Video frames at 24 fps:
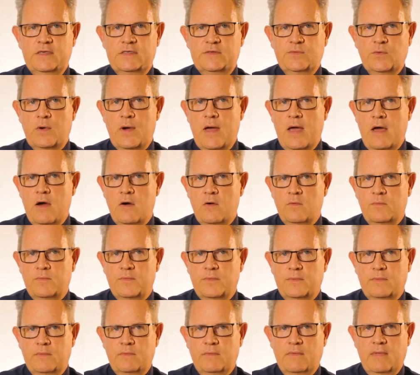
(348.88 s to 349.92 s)
This will
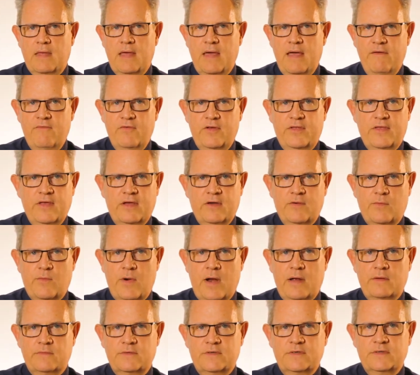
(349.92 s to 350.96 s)
help everything
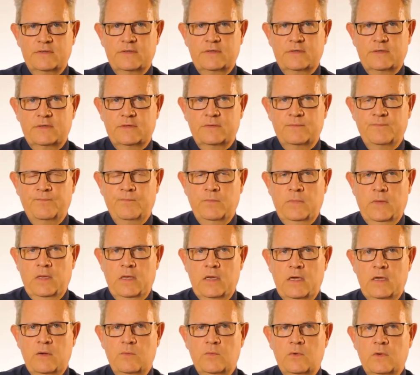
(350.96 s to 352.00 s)
around us.
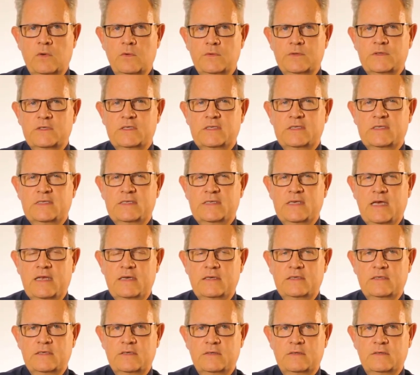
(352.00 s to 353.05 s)
It will
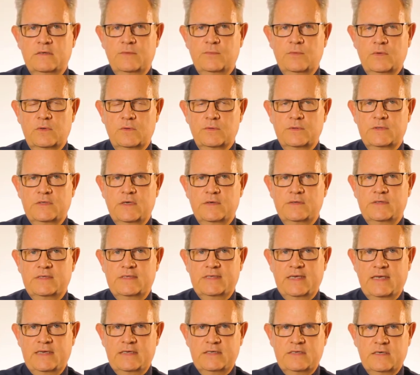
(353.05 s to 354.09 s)
also
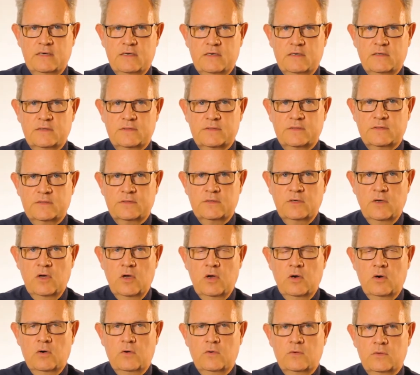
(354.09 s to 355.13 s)
center us
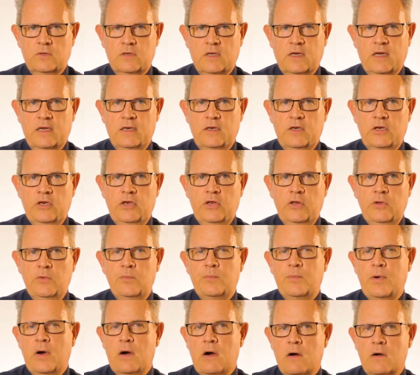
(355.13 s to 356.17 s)
on a
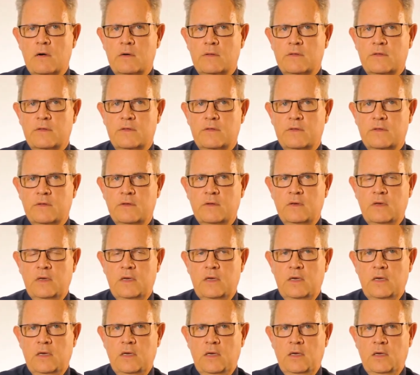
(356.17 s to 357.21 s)
new path,
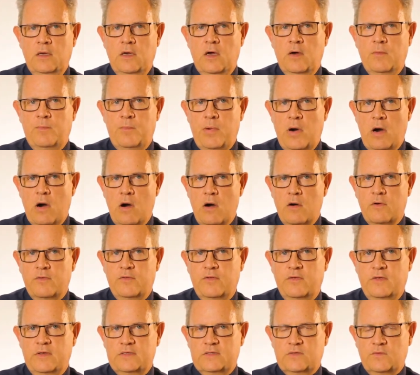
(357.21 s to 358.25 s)
a
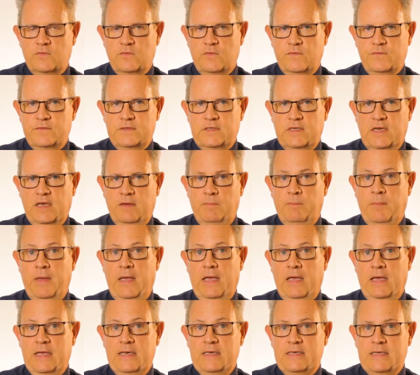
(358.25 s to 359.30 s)
path that's obviously
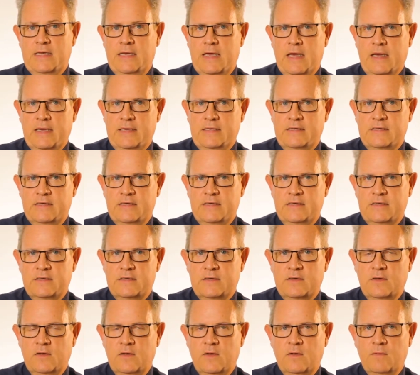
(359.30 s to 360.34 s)
being
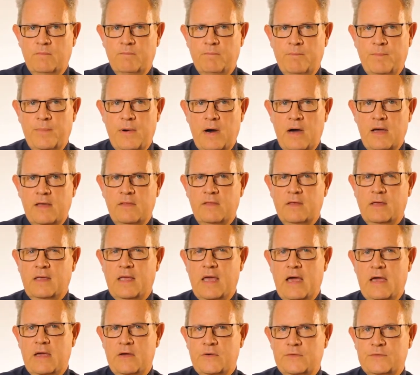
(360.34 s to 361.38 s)
indicated by the
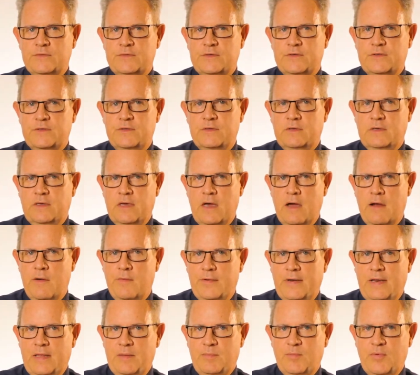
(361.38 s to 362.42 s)
chaos that
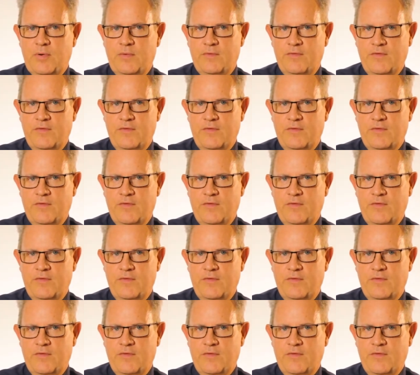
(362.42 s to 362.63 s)
currently